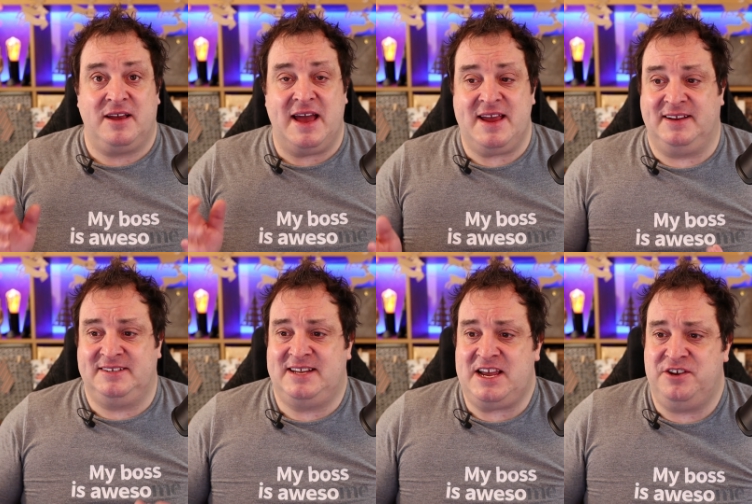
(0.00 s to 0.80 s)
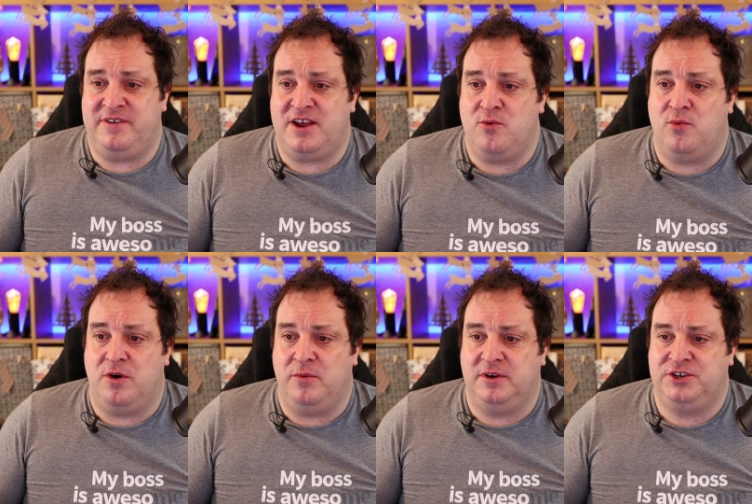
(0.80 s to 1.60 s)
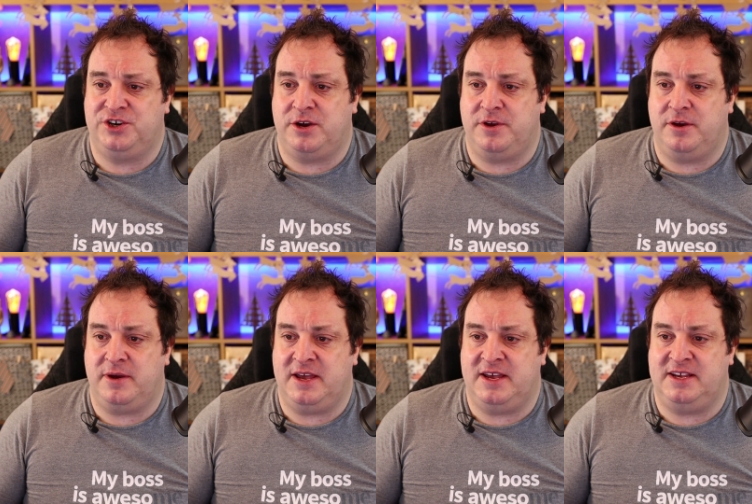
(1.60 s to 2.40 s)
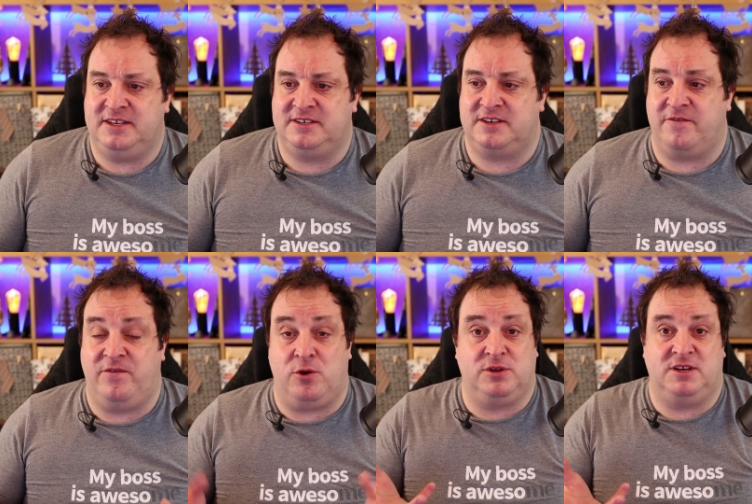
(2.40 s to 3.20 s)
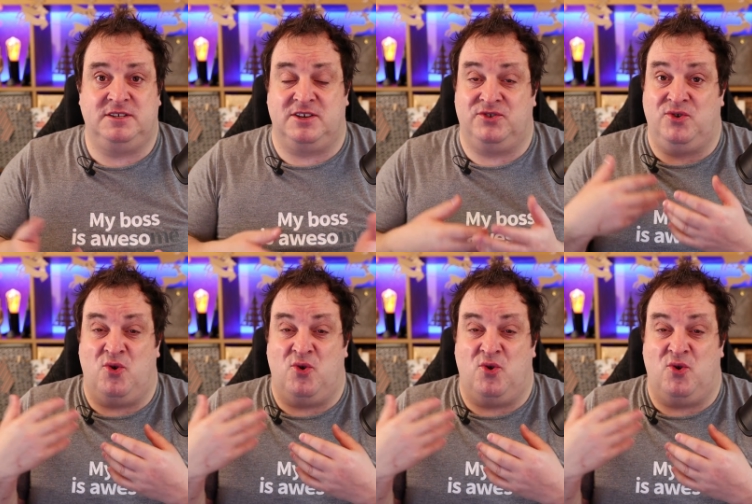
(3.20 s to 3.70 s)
Okay, in today's video what I want to show you is folders and